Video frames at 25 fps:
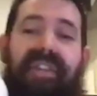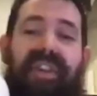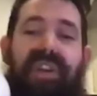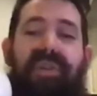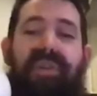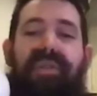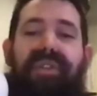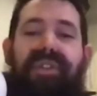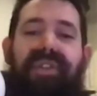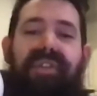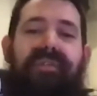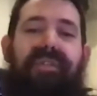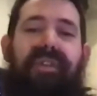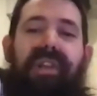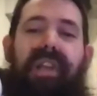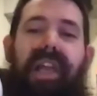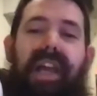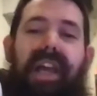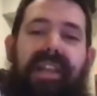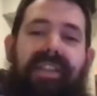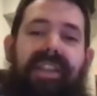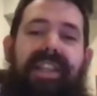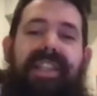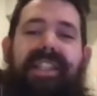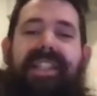used for
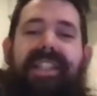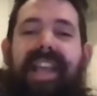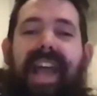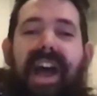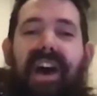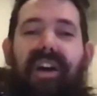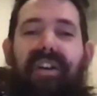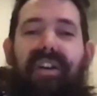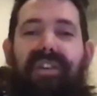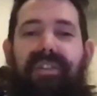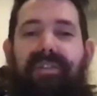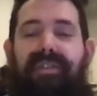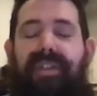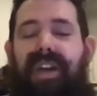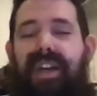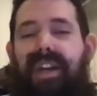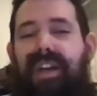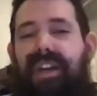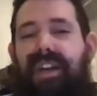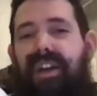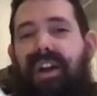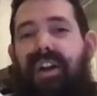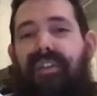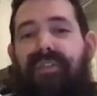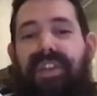like the sound of
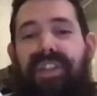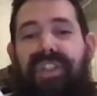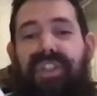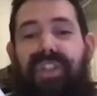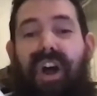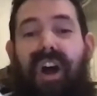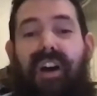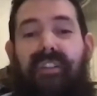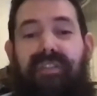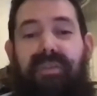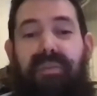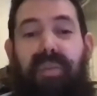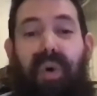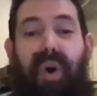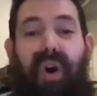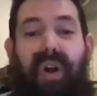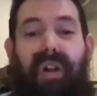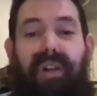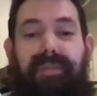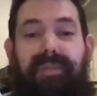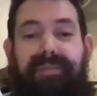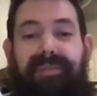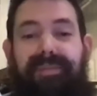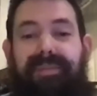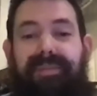a
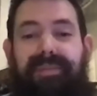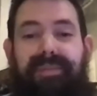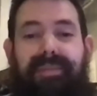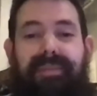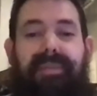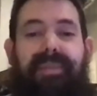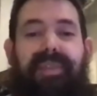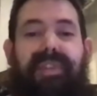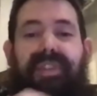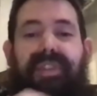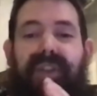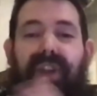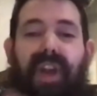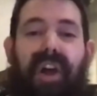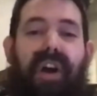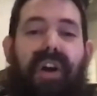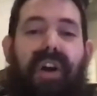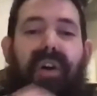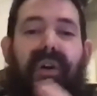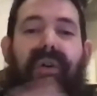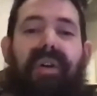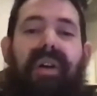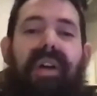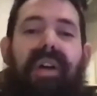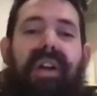softball.
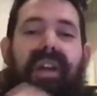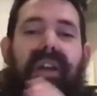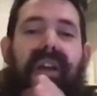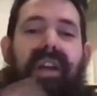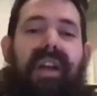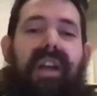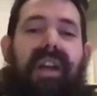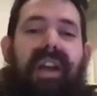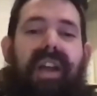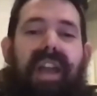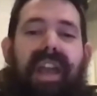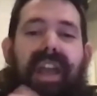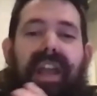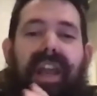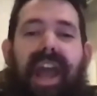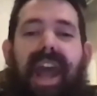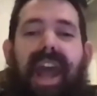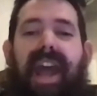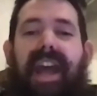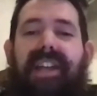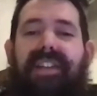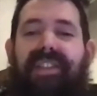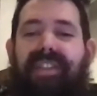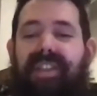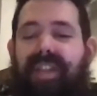So it
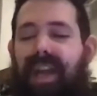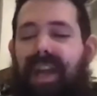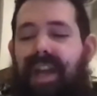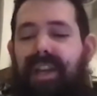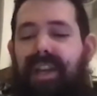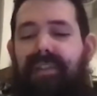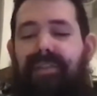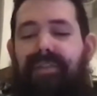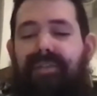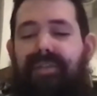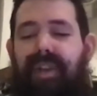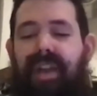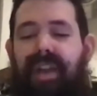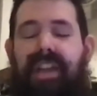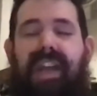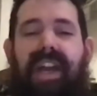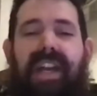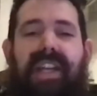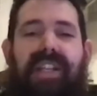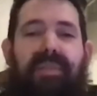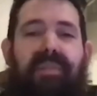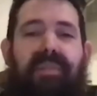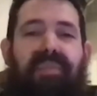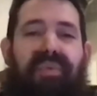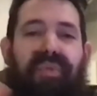has kind of a
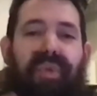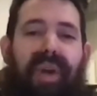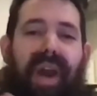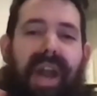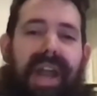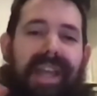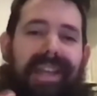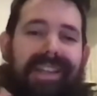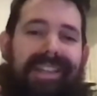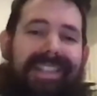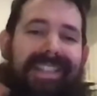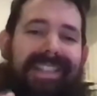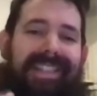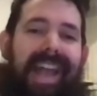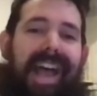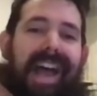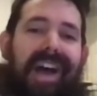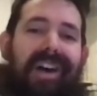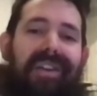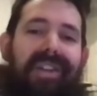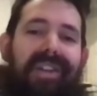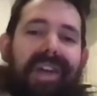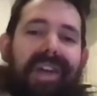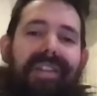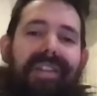nice bright
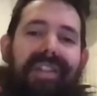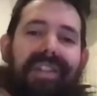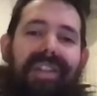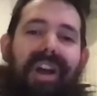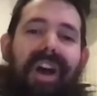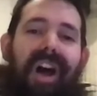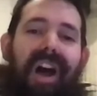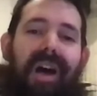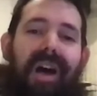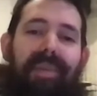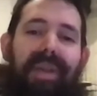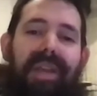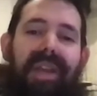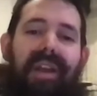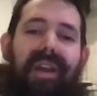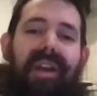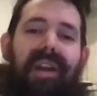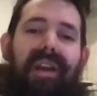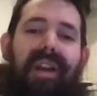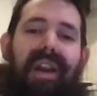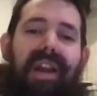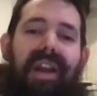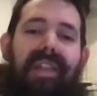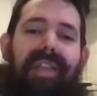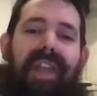sound top
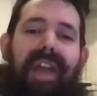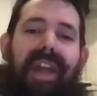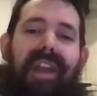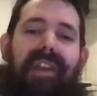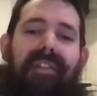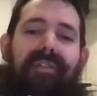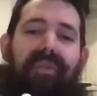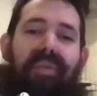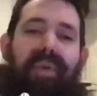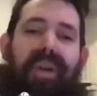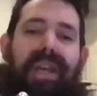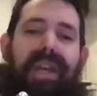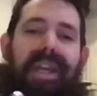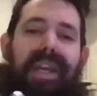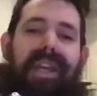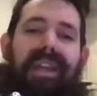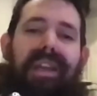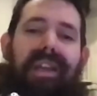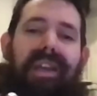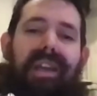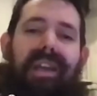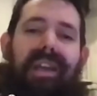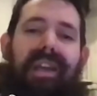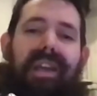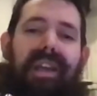here, and then if we
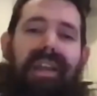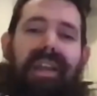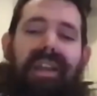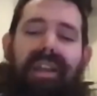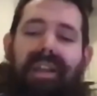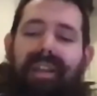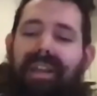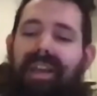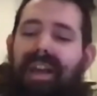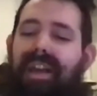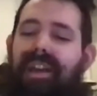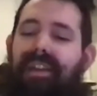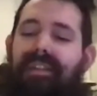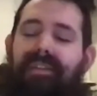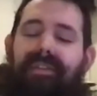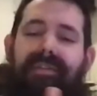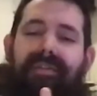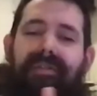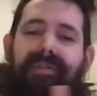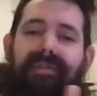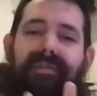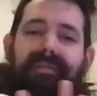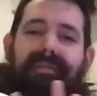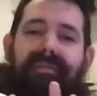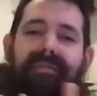kind of,
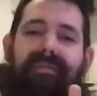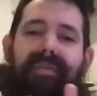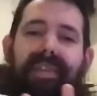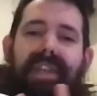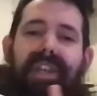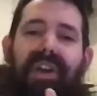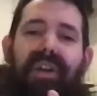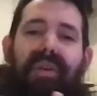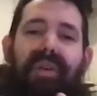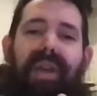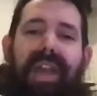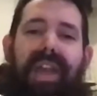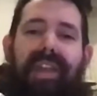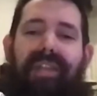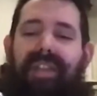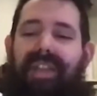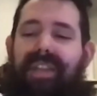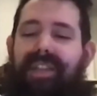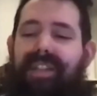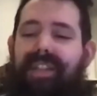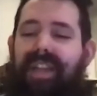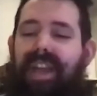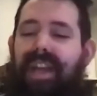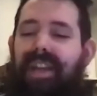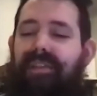you know, hit
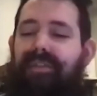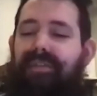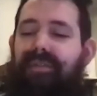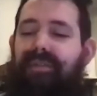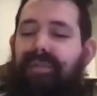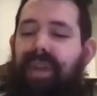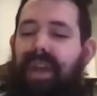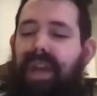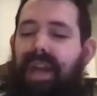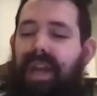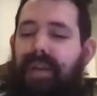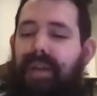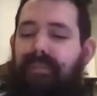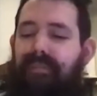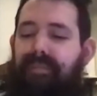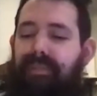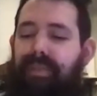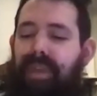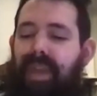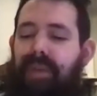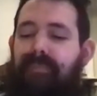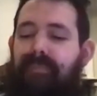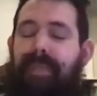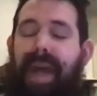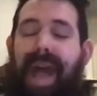this kind of
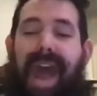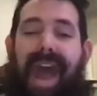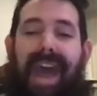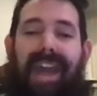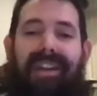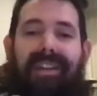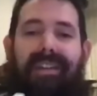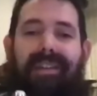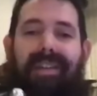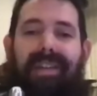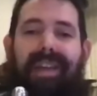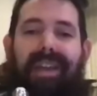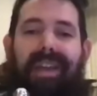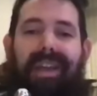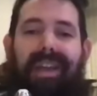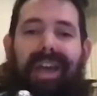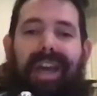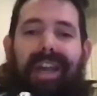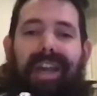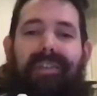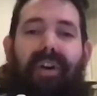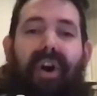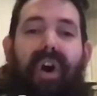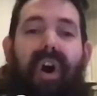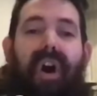matte,
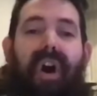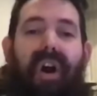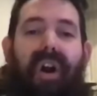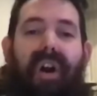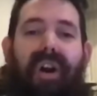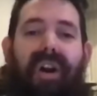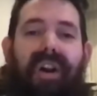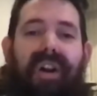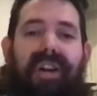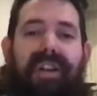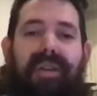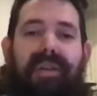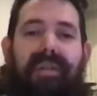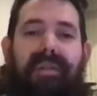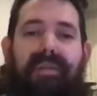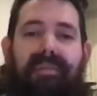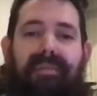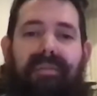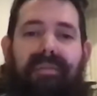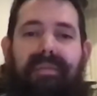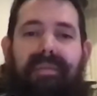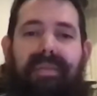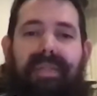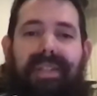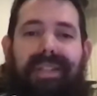kind of hard,
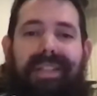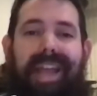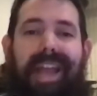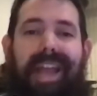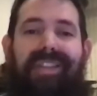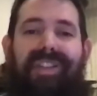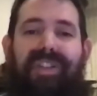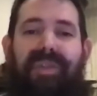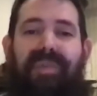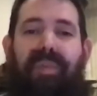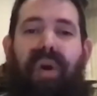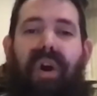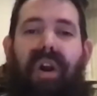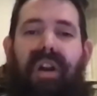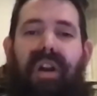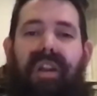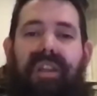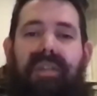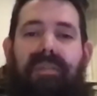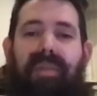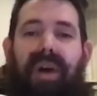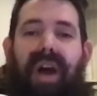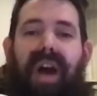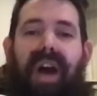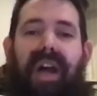dense part at
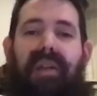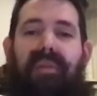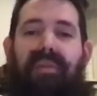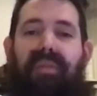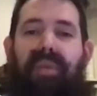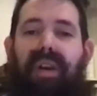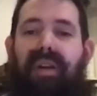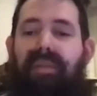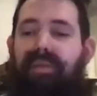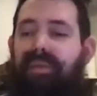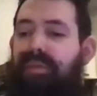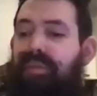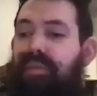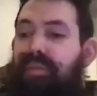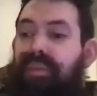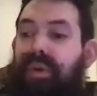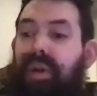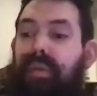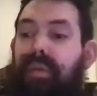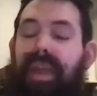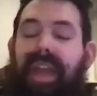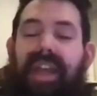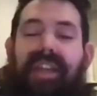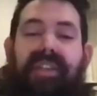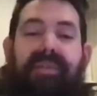the bottom where it
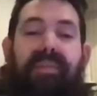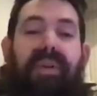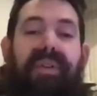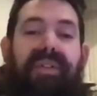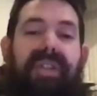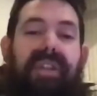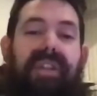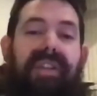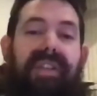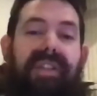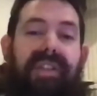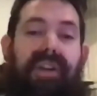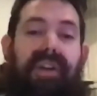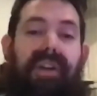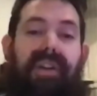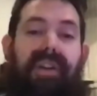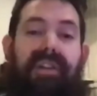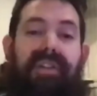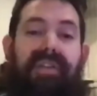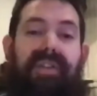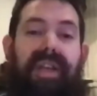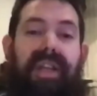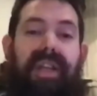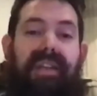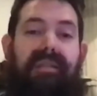probably has most of the
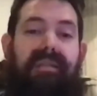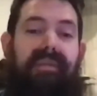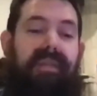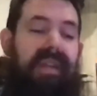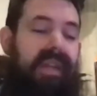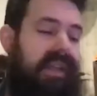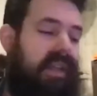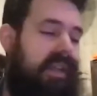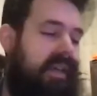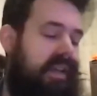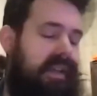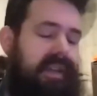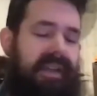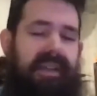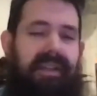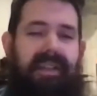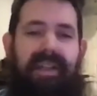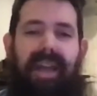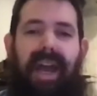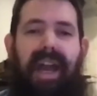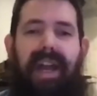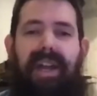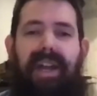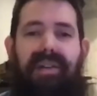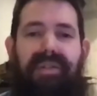circuitry and
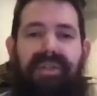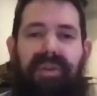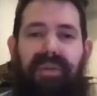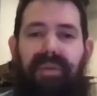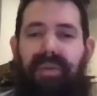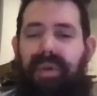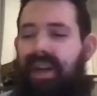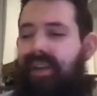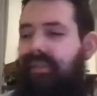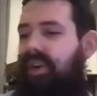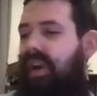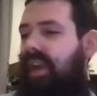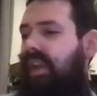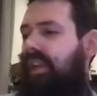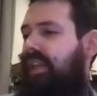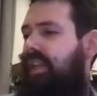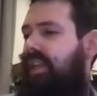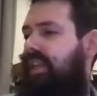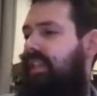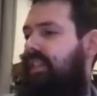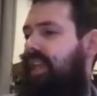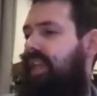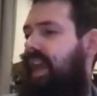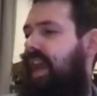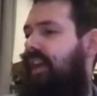diodes or whatever
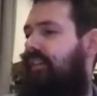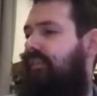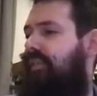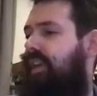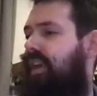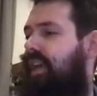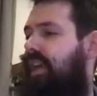LEDs have,